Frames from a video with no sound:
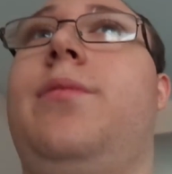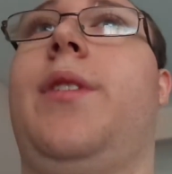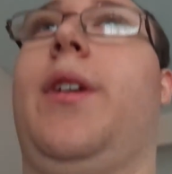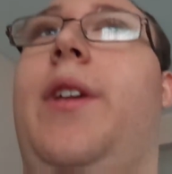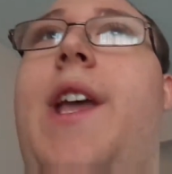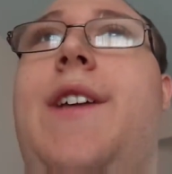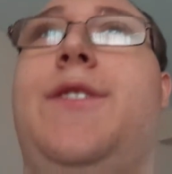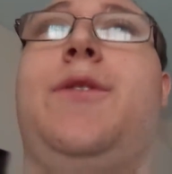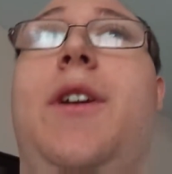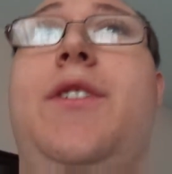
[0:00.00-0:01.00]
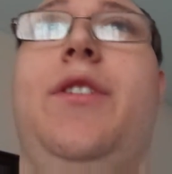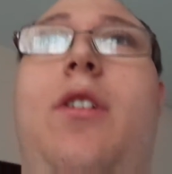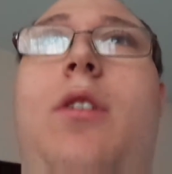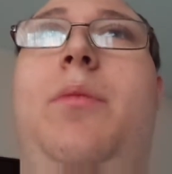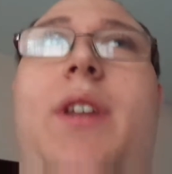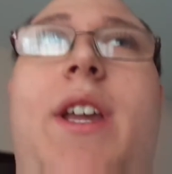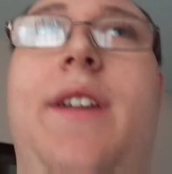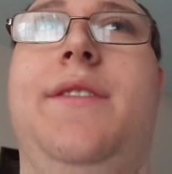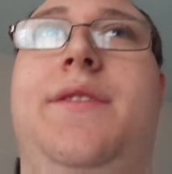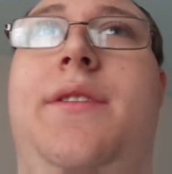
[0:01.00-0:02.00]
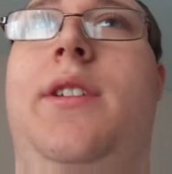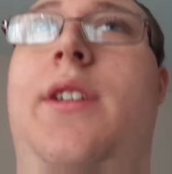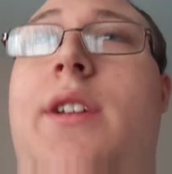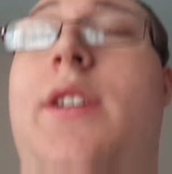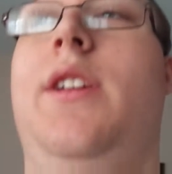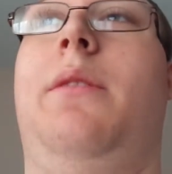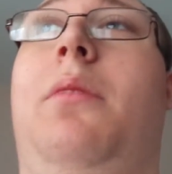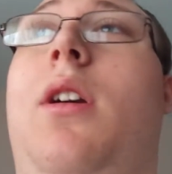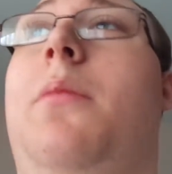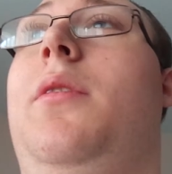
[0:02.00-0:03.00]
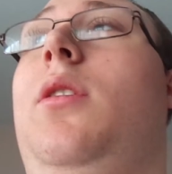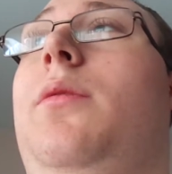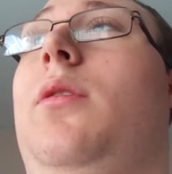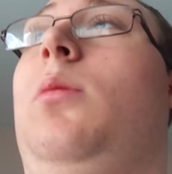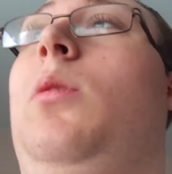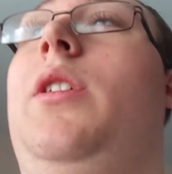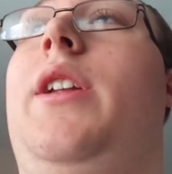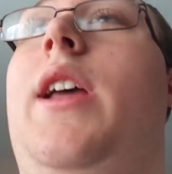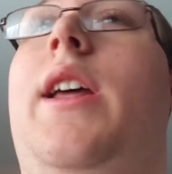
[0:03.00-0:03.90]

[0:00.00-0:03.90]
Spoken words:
their castration on me has him coming over and wanting to